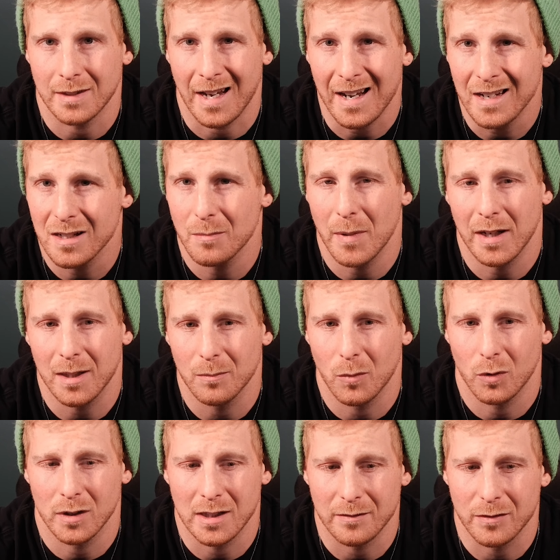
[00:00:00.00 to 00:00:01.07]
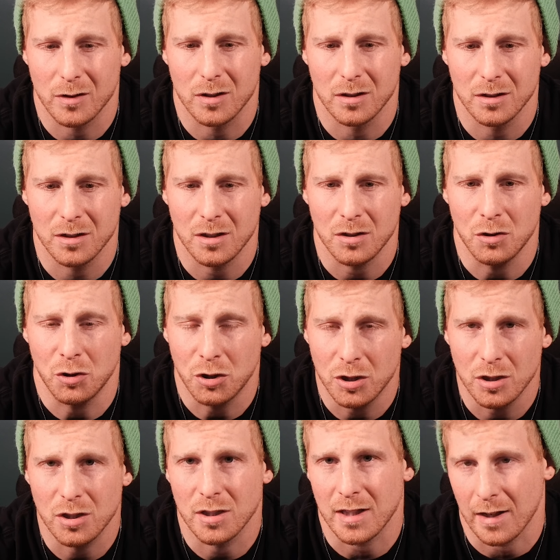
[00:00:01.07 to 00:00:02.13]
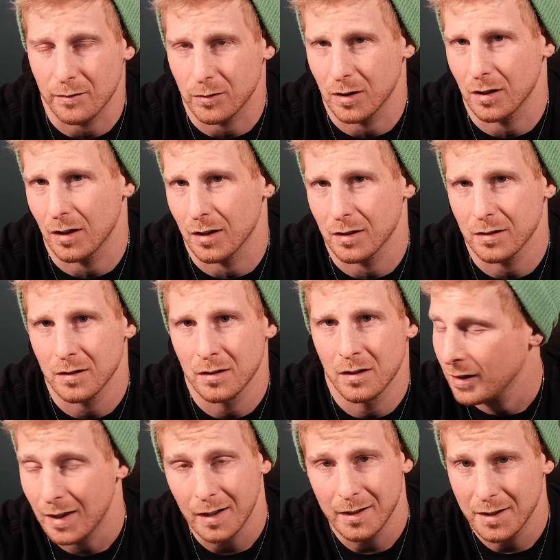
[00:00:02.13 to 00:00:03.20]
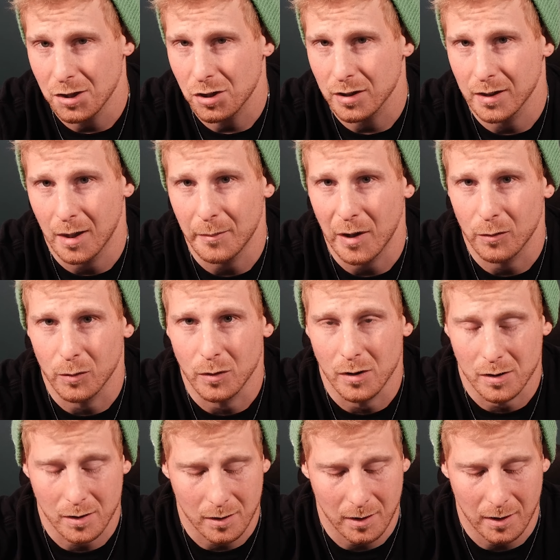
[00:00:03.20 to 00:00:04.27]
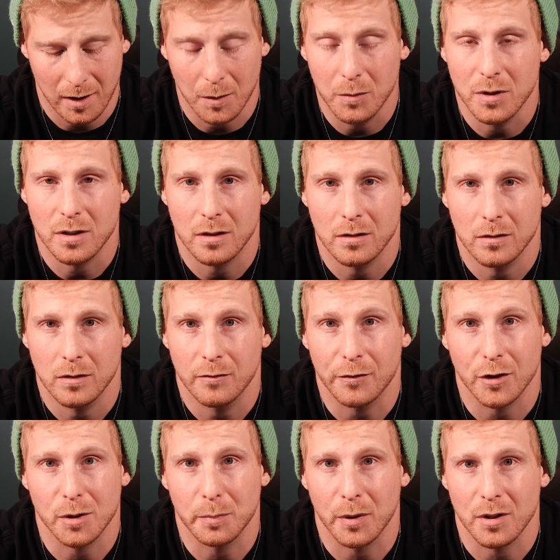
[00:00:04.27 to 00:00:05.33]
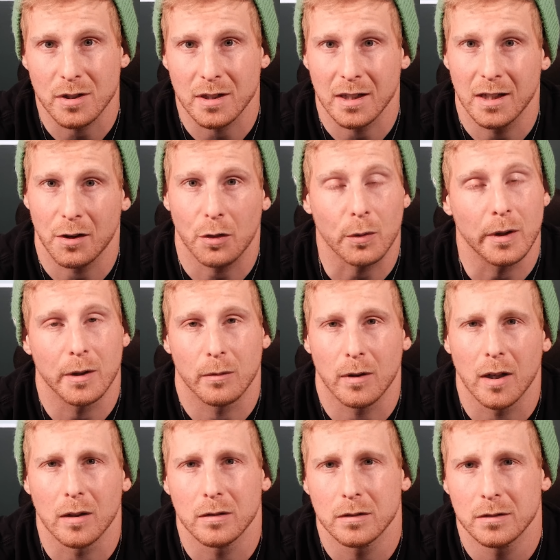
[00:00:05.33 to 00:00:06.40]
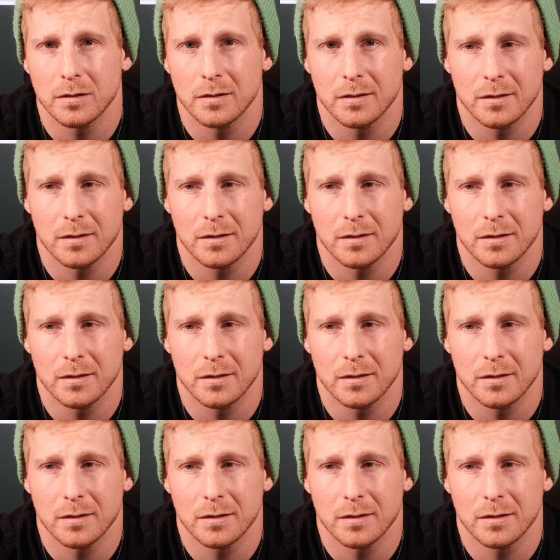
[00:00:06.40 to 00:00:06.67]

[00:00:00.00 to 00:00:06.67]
And to make it more difficult, you should just have 1 card. Then additionally on my rules, it was first person to get 3 in a row.